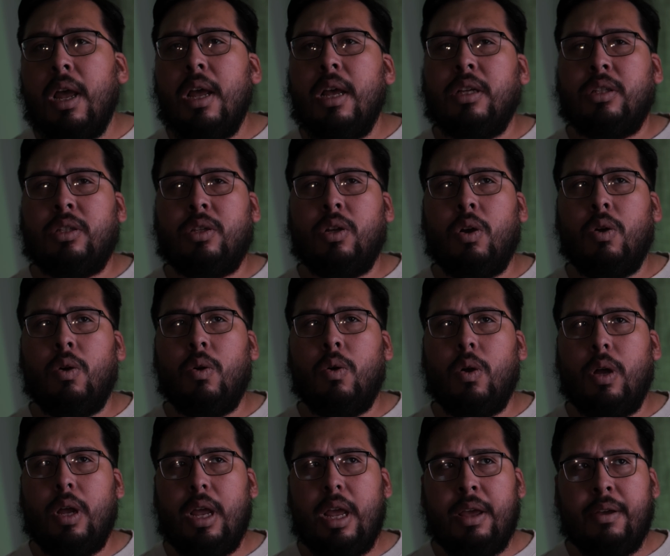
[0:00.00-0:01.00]

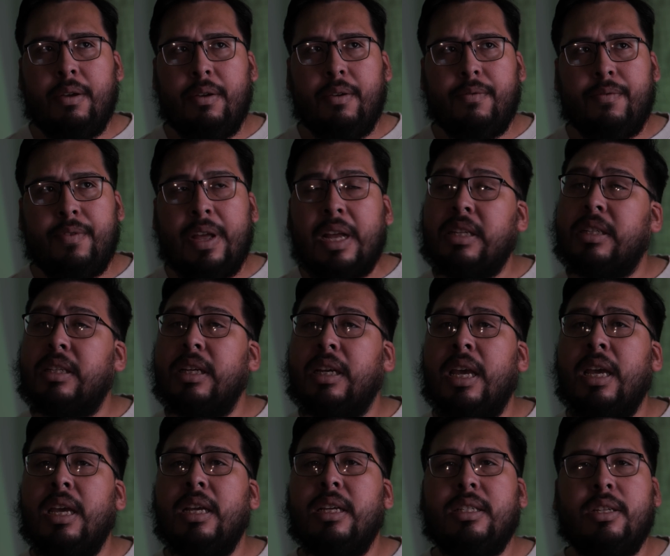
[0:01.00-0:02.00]
So if that's the
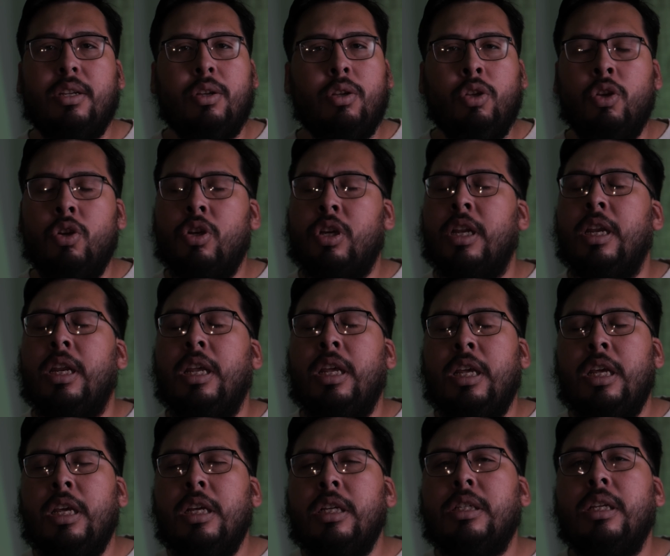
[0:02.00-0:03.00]
case, you can
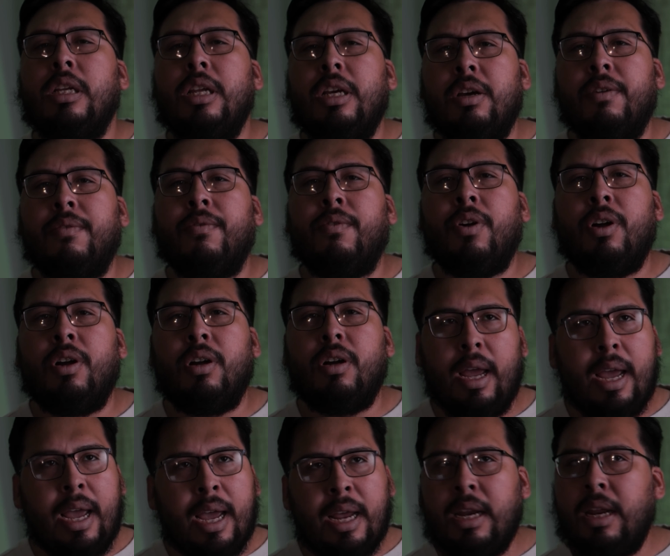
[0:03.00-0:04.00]
easily
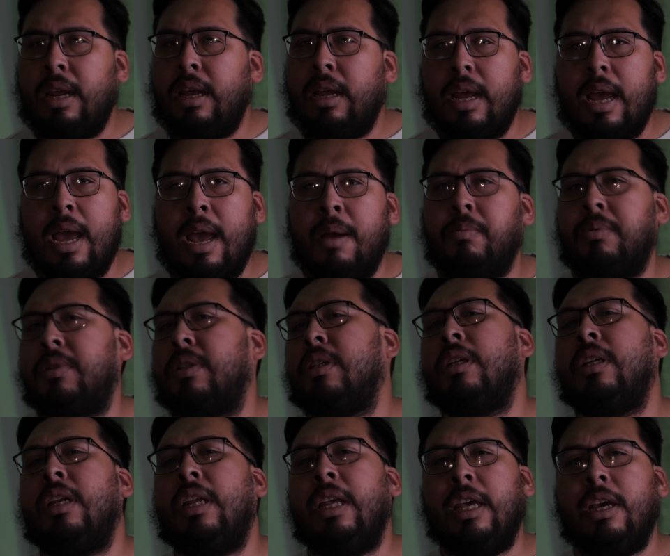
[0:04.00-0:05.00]
convert any
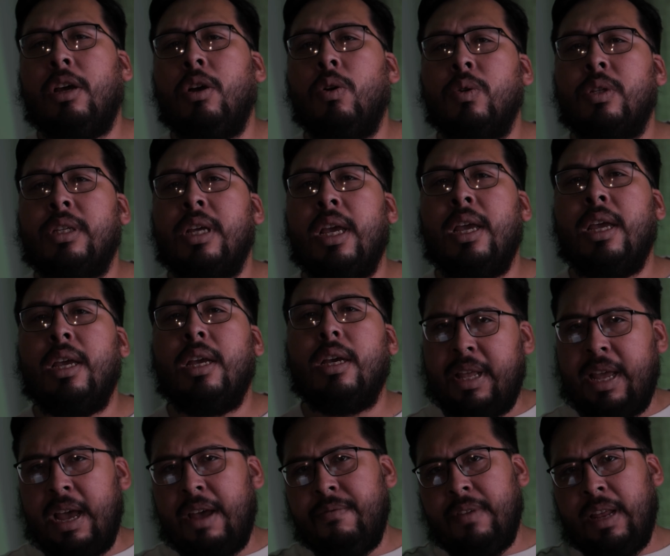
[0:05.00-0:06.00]
Epson Eco tank.
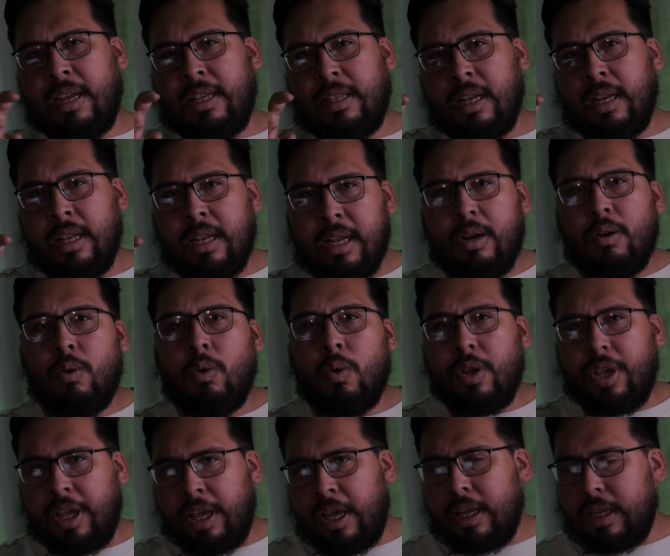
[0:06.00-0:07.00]
They have like the
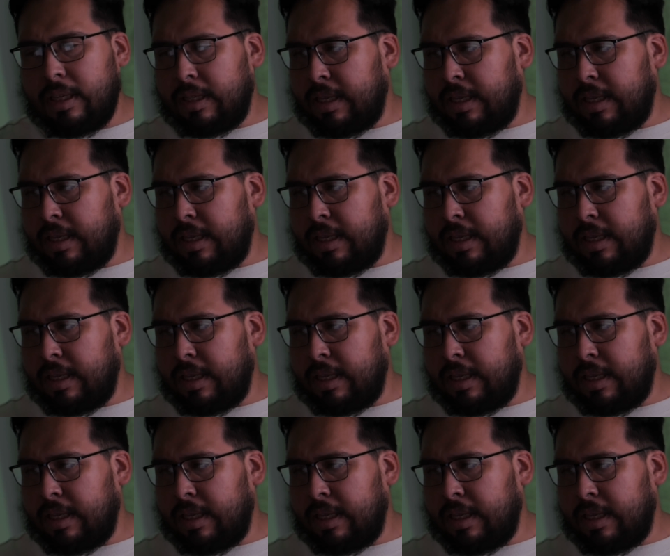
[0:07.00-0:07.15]
little ink